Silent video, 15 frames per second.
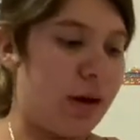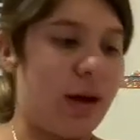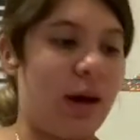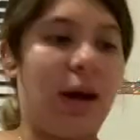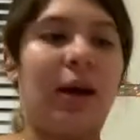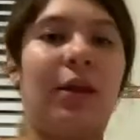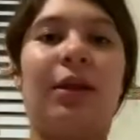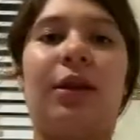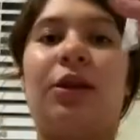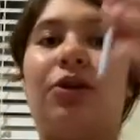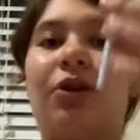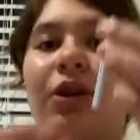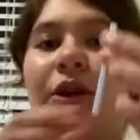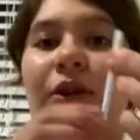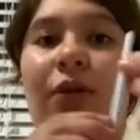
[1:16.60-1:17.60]
And then you're
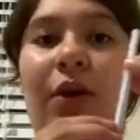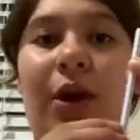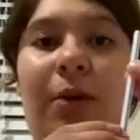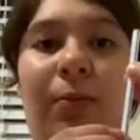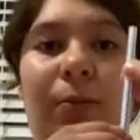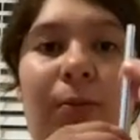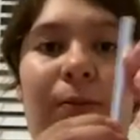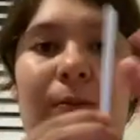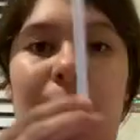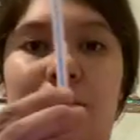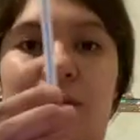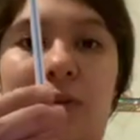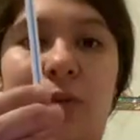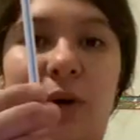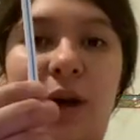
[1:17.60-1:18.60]
going to grab
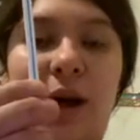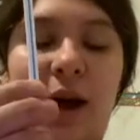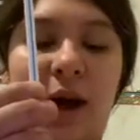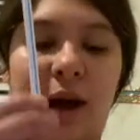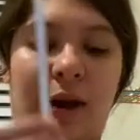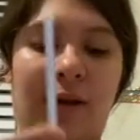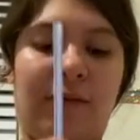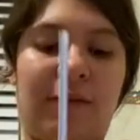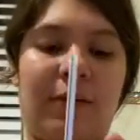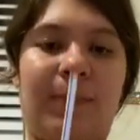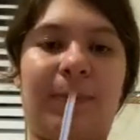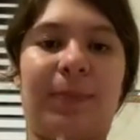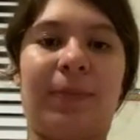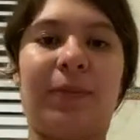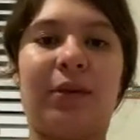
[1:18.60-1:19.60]
1/2,
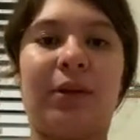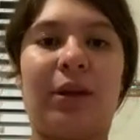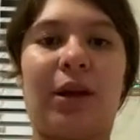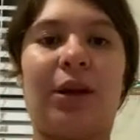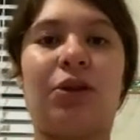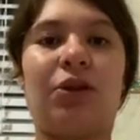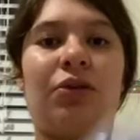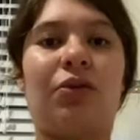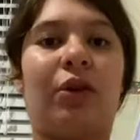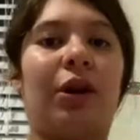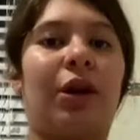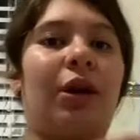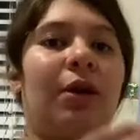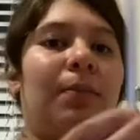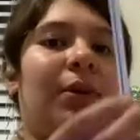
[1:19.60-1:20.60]
and you are
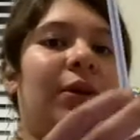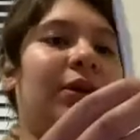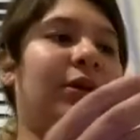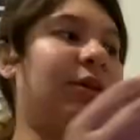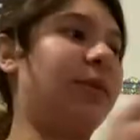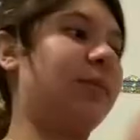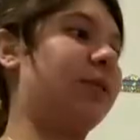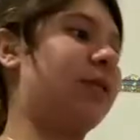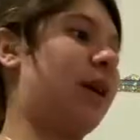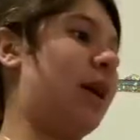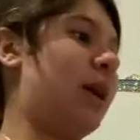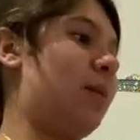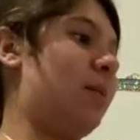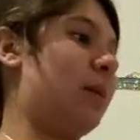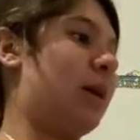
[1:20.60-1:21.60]
going to put some
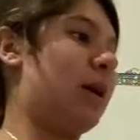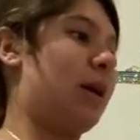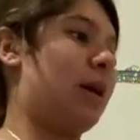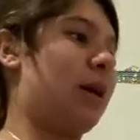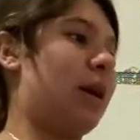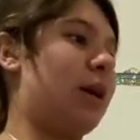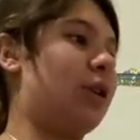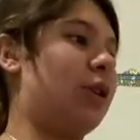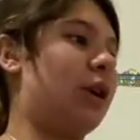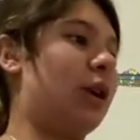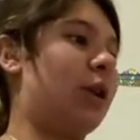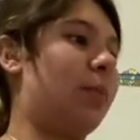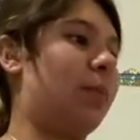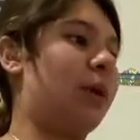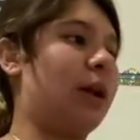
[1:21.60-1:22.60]
tape, and you're
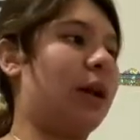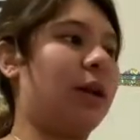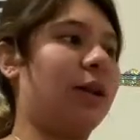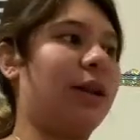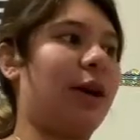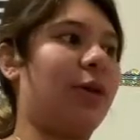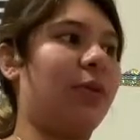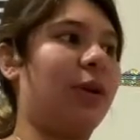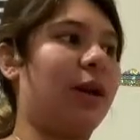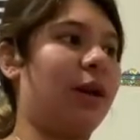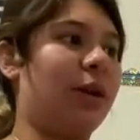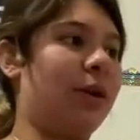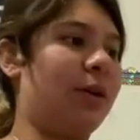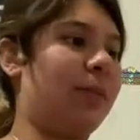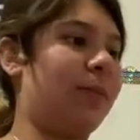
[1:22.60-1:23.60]
going to put it down
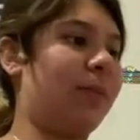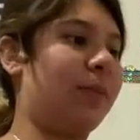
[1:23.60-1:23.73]
here.